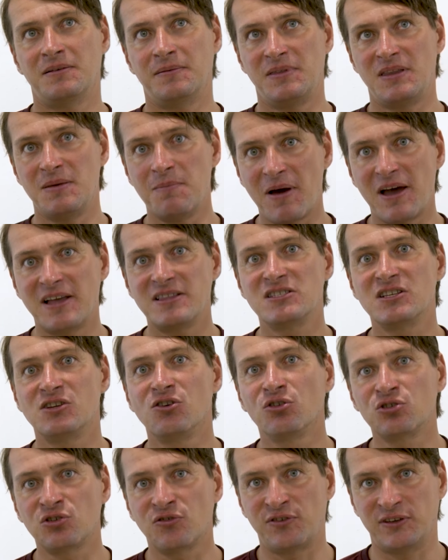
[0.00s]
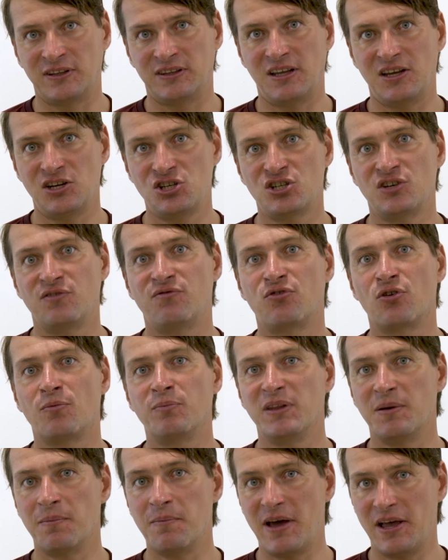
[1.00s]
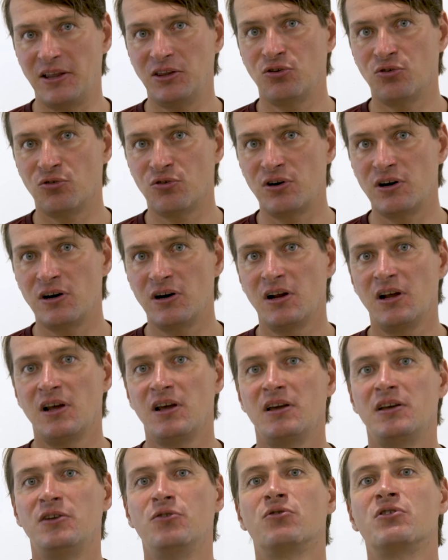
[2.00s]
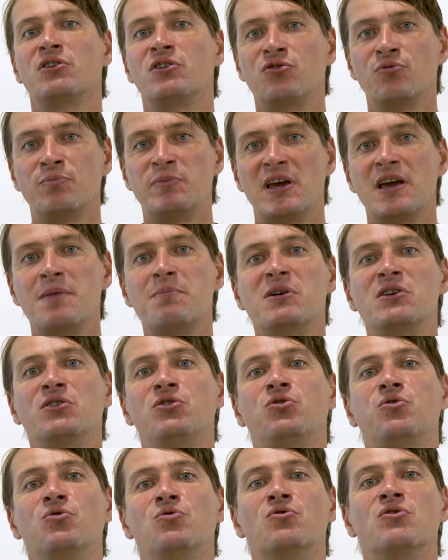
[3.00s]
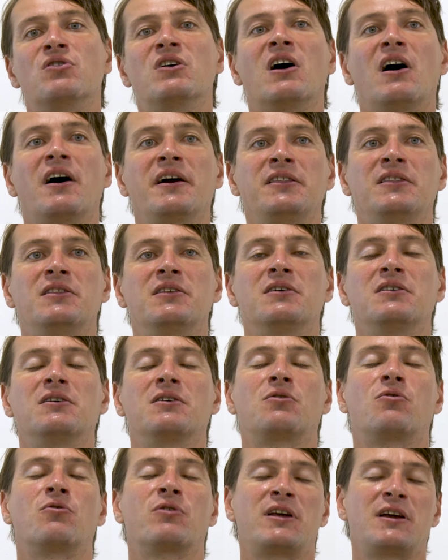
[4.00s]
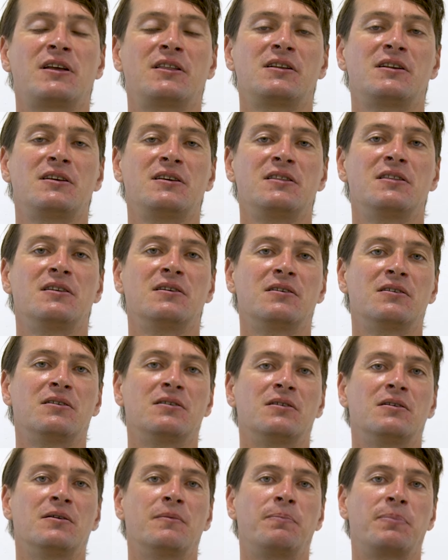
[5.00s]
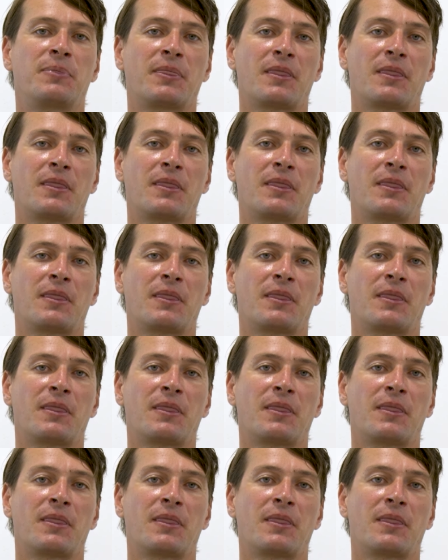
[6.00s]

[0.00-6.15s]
demands a lot of attention from the mentor in order to be able to guide correctly the